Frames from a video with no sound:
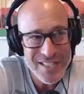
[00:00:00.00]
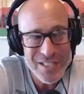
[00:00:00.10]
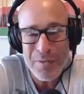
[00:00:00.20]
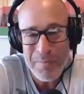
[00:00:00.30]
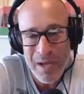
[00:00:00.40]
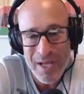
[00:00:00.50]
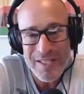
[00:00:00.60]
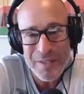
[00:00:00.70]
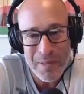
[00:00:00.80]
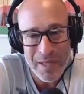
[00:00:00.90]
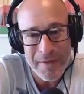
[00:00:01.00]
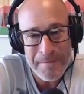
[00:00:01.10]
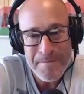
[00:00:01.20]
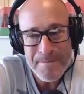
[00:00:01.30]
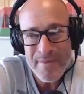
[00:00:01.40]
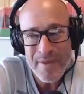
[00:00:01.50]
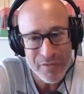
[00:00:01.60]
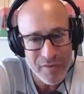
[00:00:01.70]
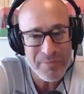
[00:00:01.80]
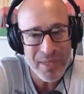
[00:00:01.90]
because it reminds me
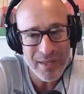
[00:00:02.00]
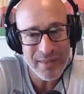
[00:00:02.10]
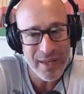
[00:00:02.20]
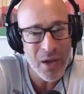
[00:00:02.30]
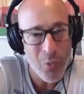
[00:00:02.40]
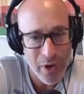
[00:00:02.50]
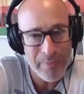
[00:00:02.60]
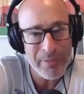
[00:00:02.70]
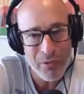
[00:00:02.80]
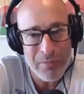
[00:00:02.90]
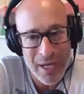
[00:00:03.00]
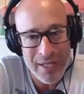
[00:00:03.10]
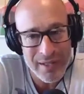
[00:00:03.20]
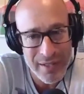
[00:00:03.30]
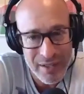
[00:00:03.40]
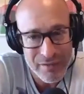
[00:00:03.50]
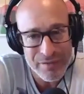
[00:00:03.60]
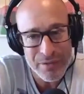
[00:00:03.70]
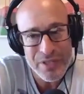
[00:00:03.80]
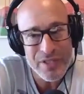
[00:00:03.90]
of something that I want to be reminded
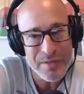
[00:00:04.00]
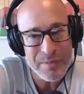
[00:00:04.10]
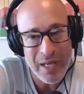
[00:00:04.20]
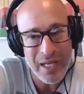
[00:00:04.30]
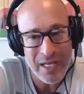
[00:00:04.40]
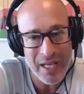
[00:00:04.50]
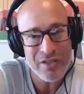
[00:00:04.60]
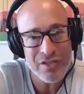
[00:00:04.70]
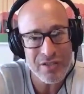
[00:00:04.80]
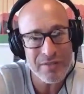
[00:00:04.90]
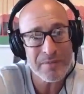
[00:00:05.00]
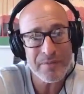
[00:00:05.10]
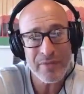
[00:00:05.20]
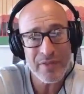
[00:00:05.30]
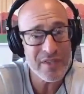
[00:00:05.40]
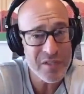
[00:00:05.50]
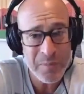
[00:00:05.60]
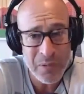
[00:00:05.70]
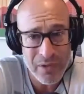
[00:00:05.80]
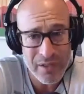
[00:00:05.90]
of, which is my connection to
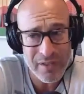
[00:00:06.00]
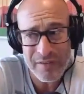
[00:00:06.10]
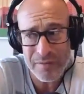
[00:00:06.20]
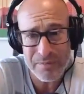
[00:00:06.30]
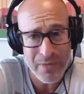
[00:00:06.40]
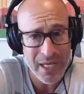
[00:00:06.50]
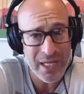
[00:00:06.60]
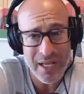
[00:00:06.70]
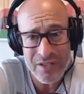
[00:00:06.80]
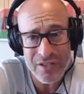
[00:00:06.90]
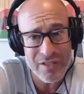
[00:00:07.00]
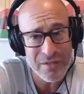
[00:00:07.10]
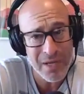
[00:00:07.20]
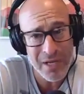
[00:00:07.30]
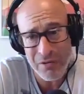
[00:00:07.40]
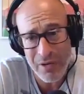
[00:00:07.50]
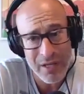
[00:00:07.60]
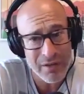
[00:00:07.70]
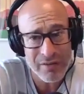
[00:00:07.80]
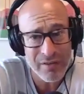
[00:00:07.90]
spirit. It's my connection to my
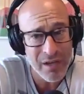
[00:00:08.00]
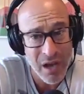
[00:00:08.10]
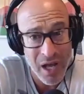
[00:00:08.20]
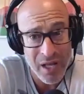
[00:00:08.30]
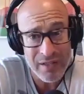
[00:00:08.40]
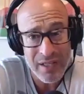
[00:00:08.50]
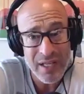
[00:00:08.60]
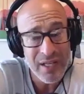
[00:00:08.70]
creator, to God.